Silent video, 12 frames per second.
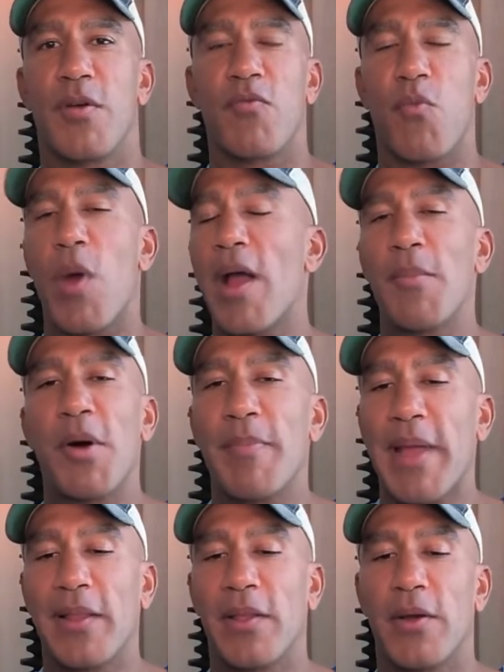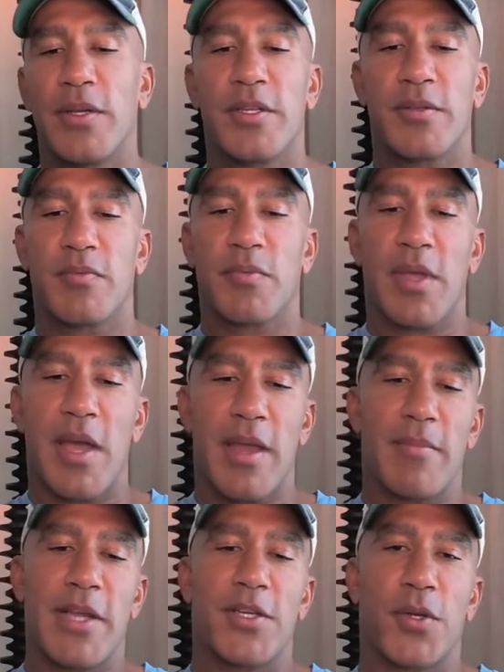you know, why I'm on payload is
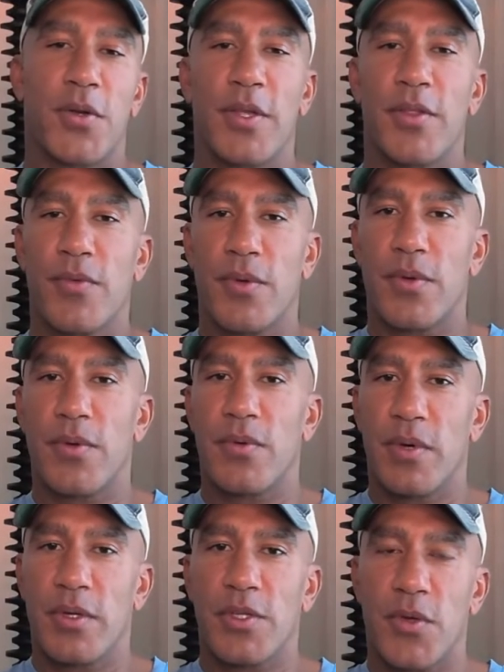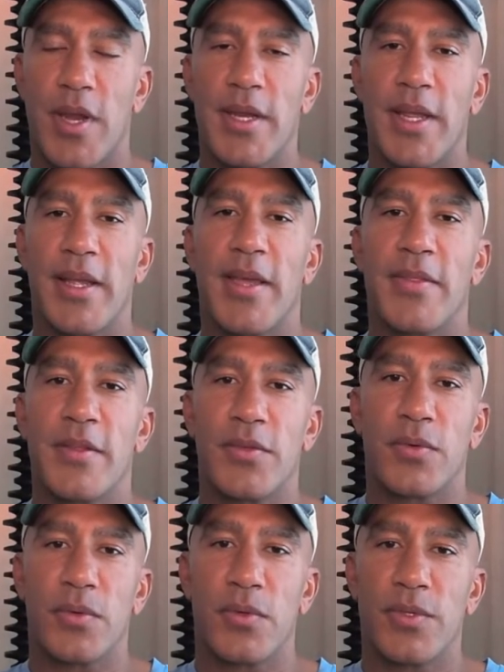kind of my journey through trading and
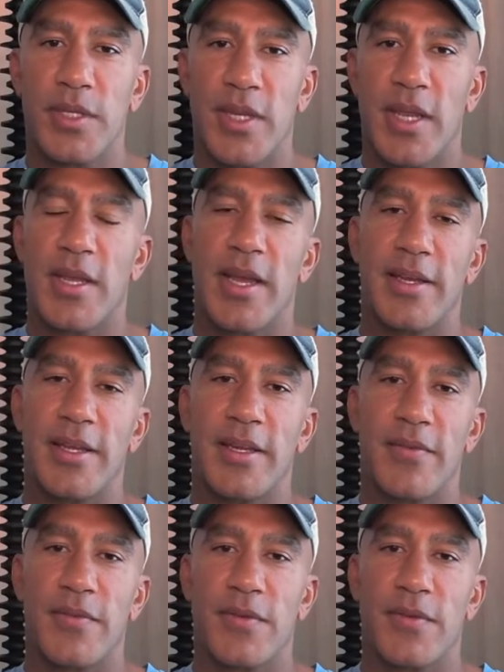the tools and data I